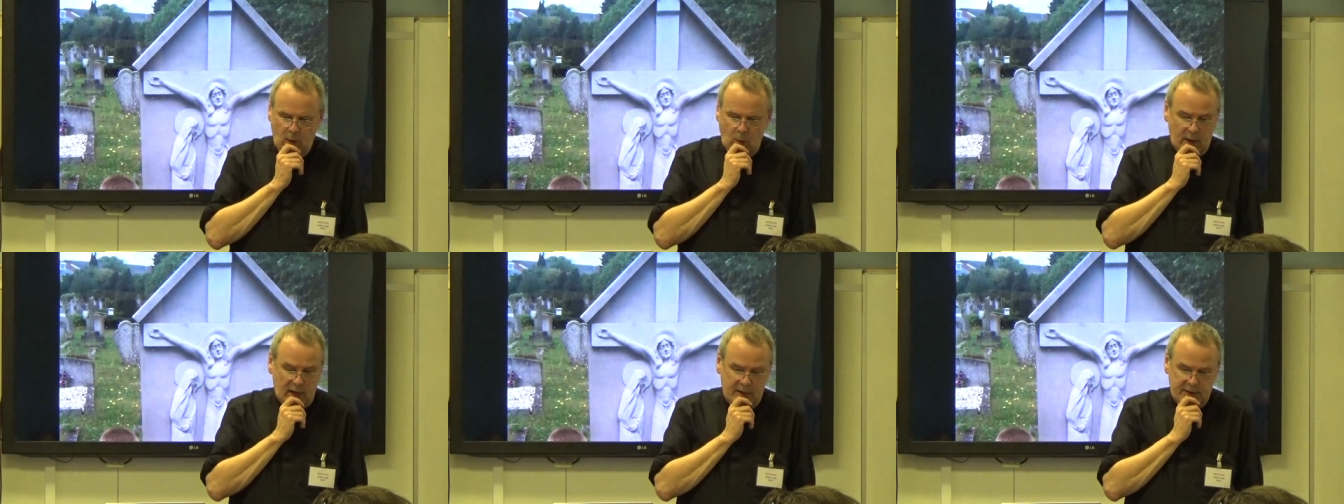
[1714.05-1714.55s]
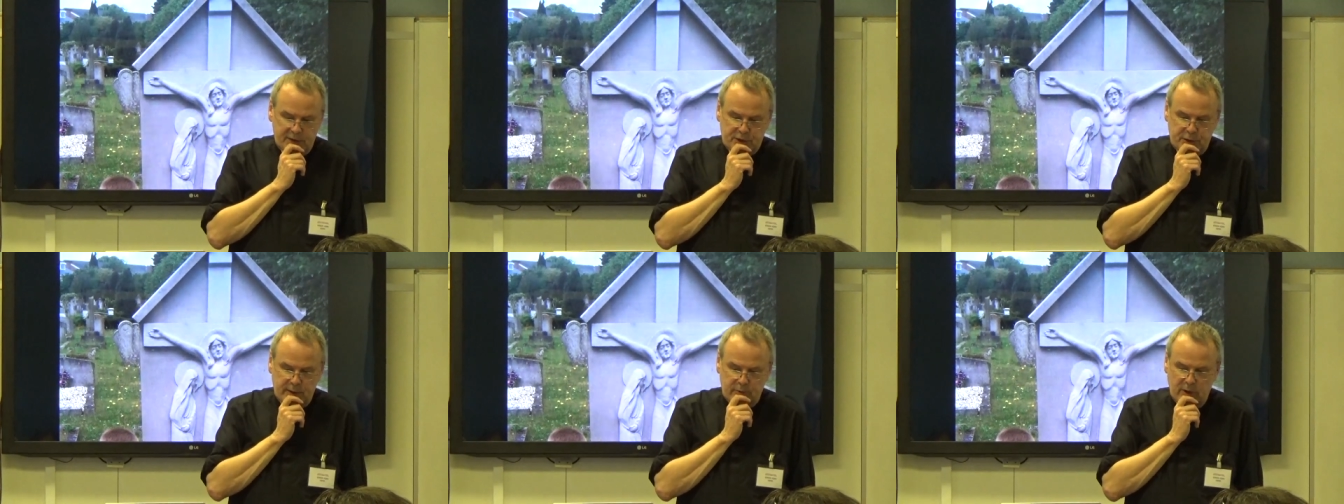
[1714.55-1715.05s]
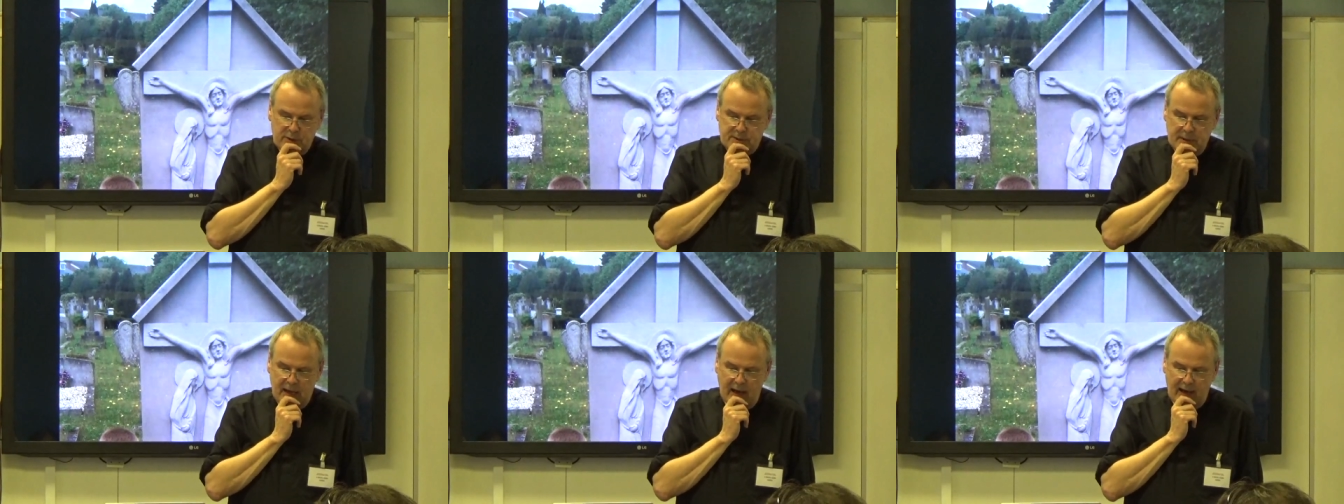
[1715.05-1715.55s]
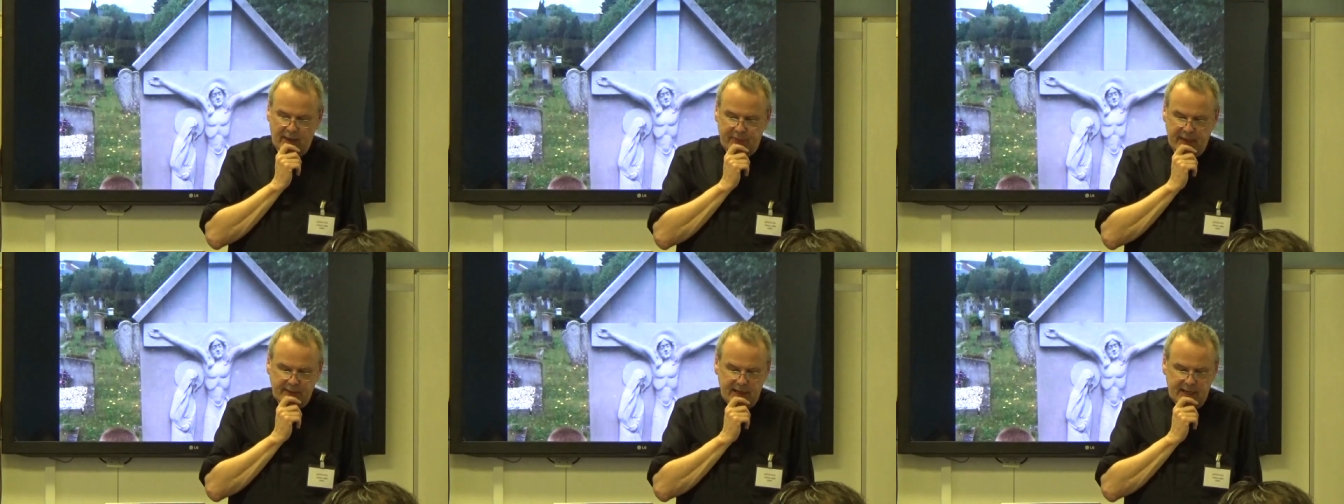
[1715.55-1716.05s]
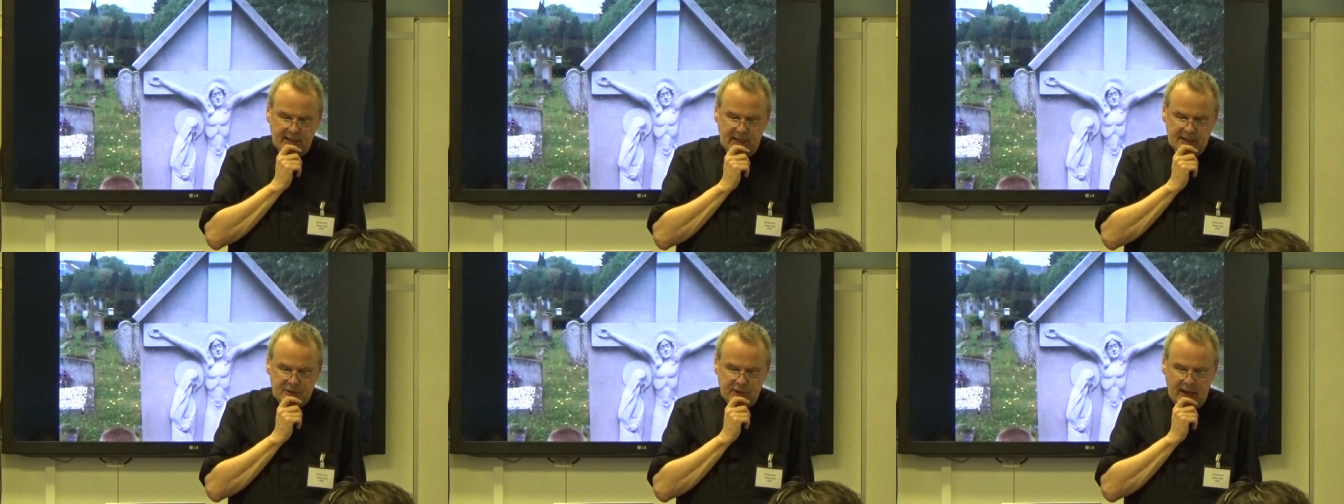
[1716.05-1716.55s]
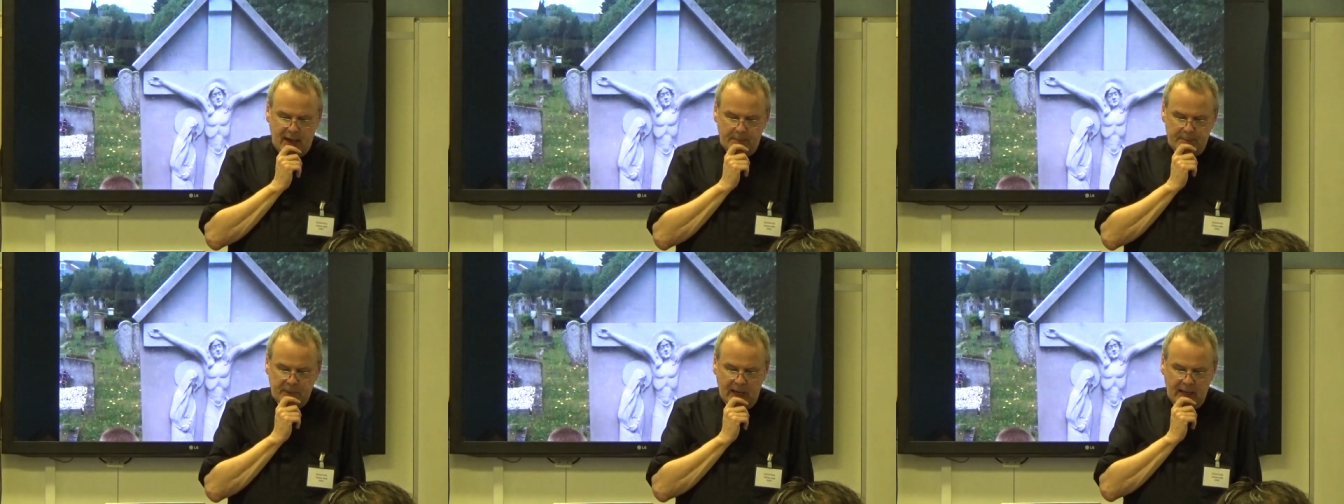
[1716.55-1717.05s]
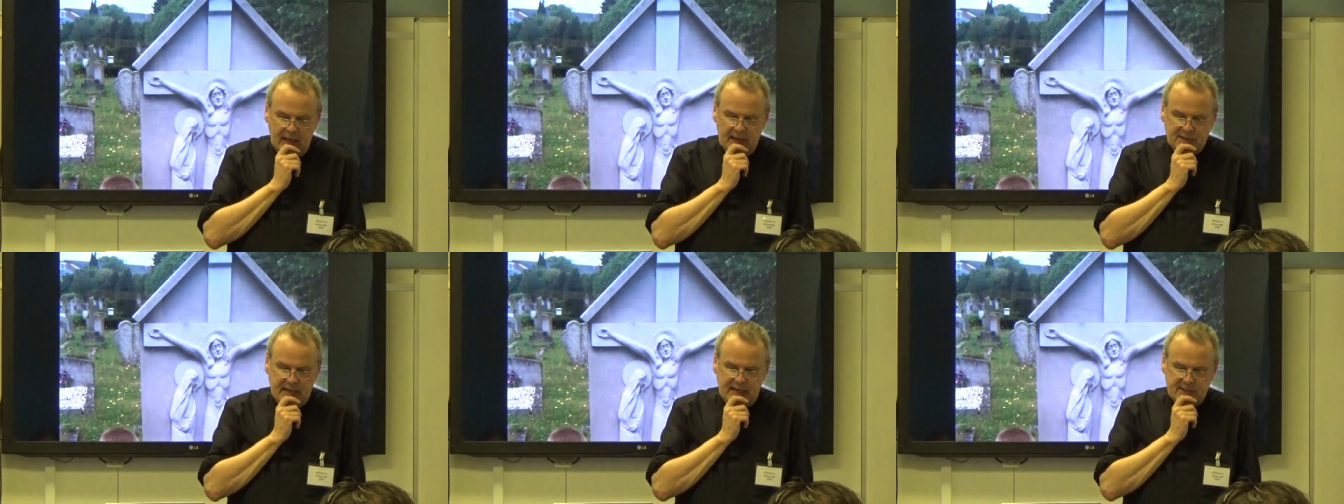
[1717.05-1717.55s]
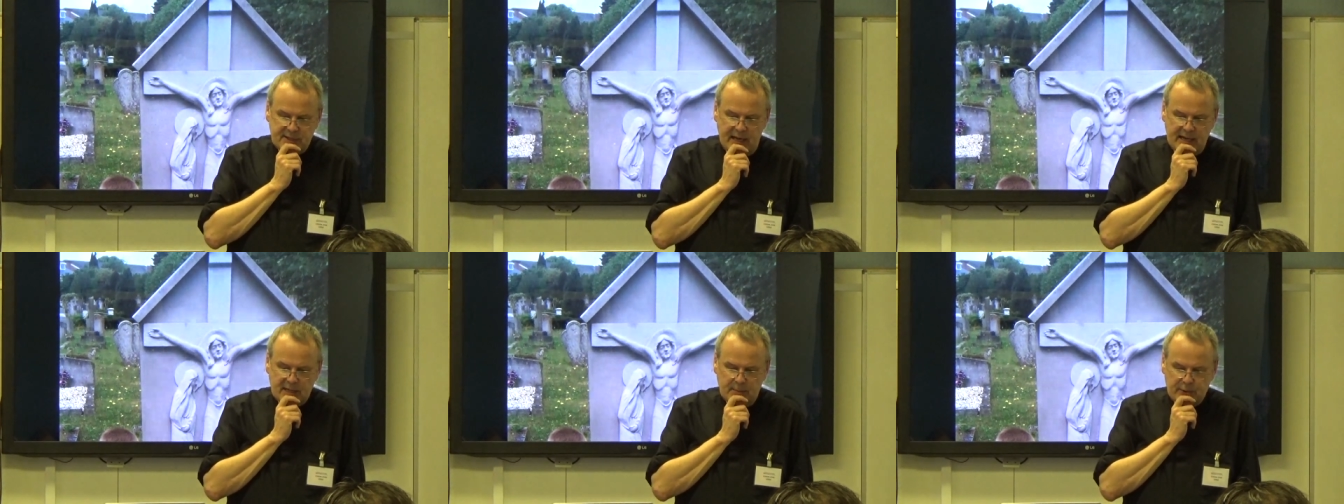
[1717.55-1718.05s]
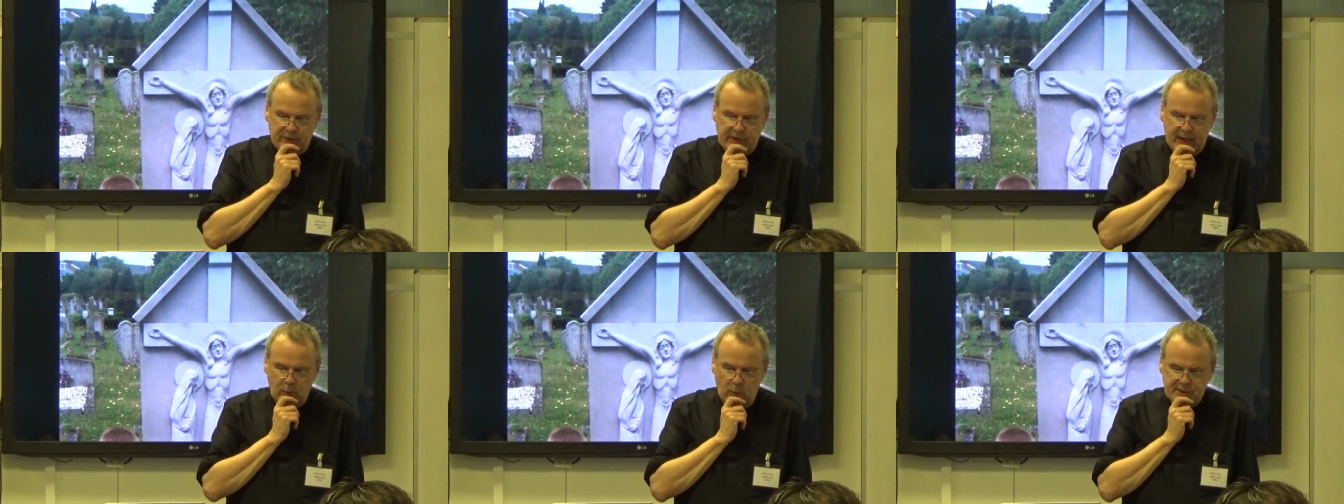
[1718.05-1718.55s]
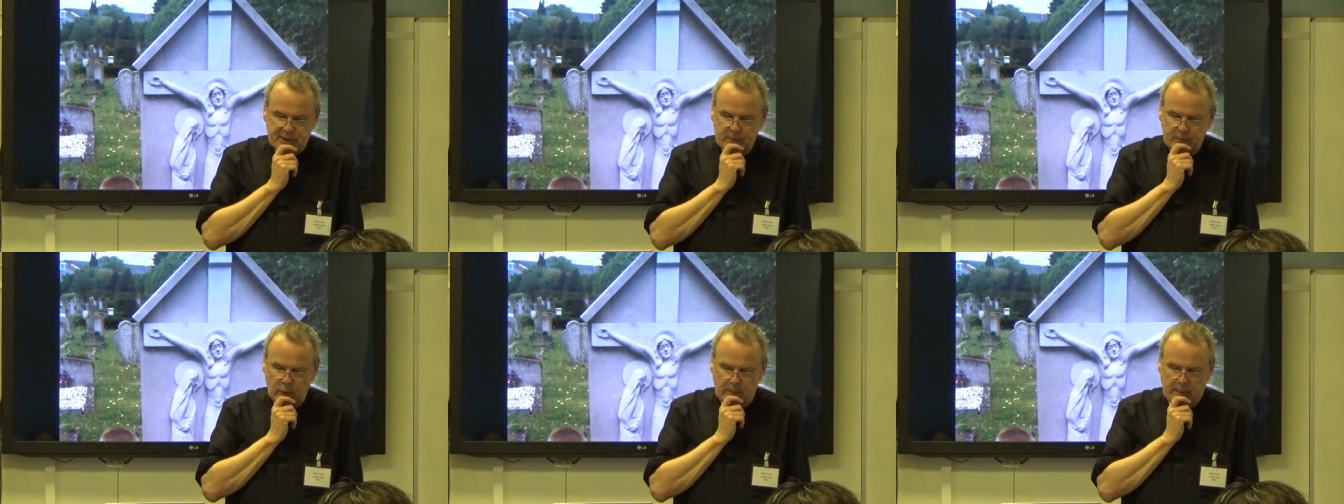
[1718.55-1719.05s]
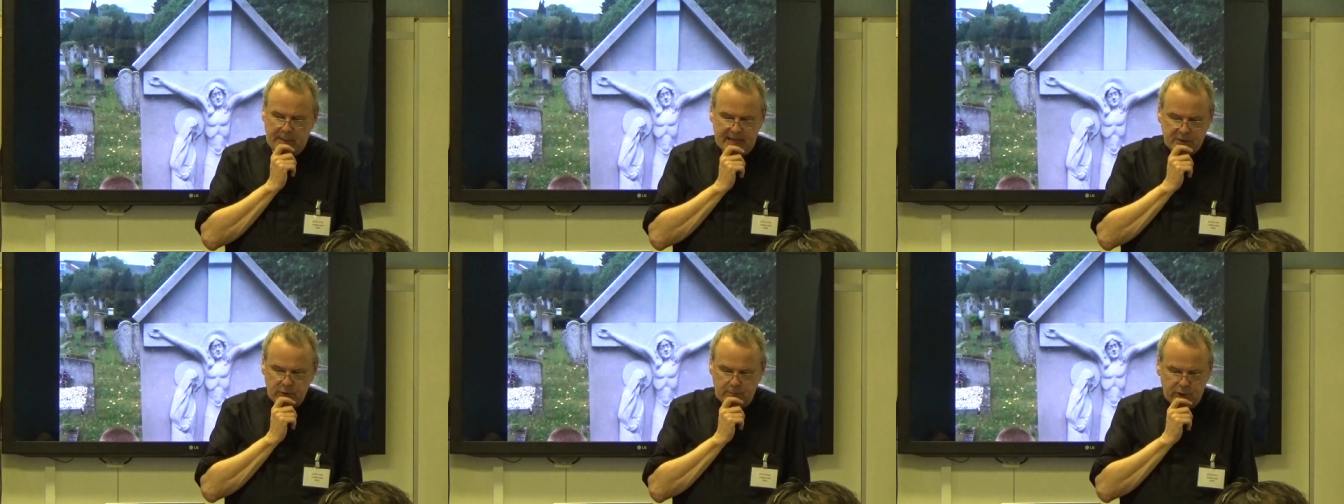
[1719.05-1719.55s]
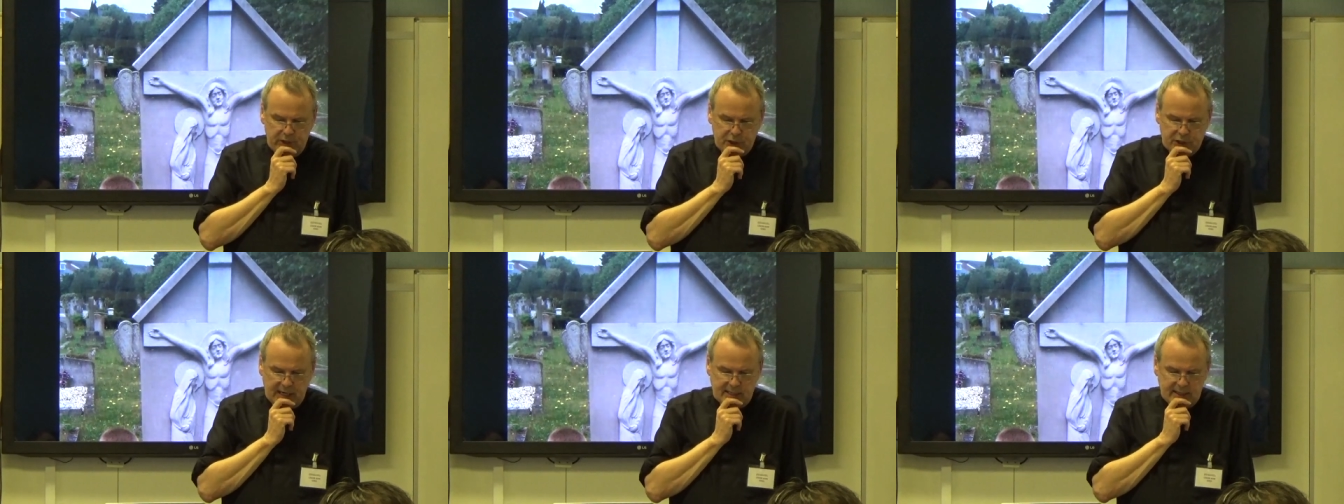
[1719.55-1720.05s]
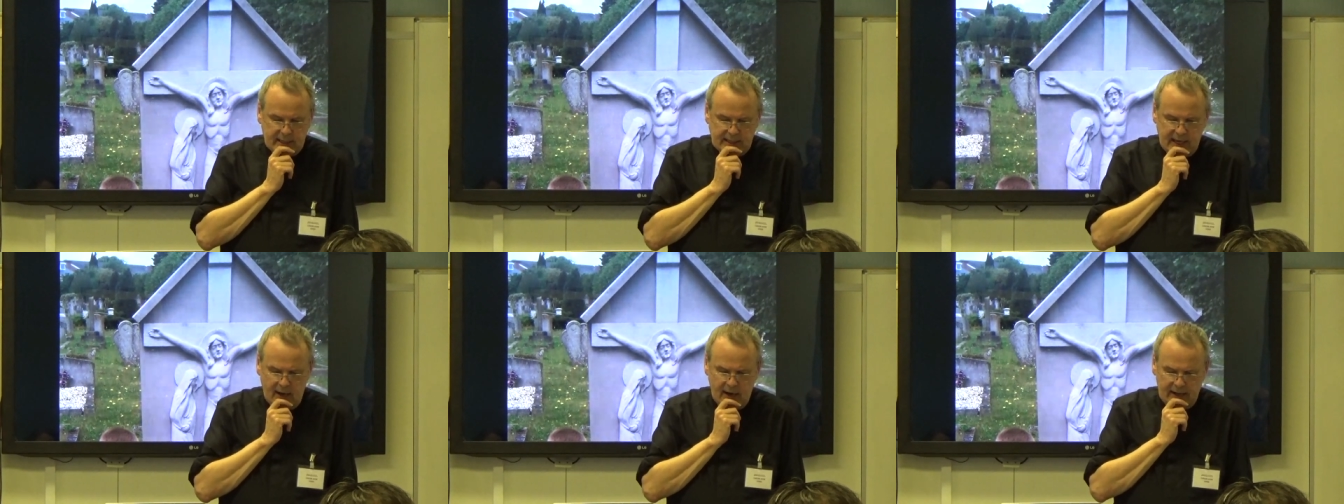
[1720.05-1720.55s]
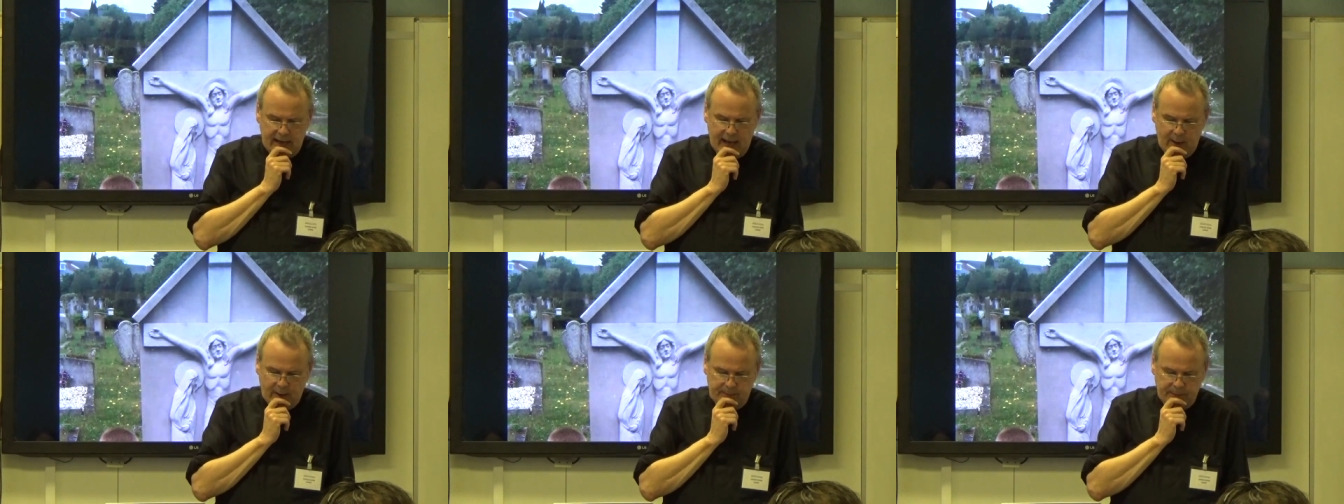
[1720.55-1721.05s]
One Arthur Stewart wrote, I think that in years to come, his insight and profound wisdom will be better appreciated than they are now.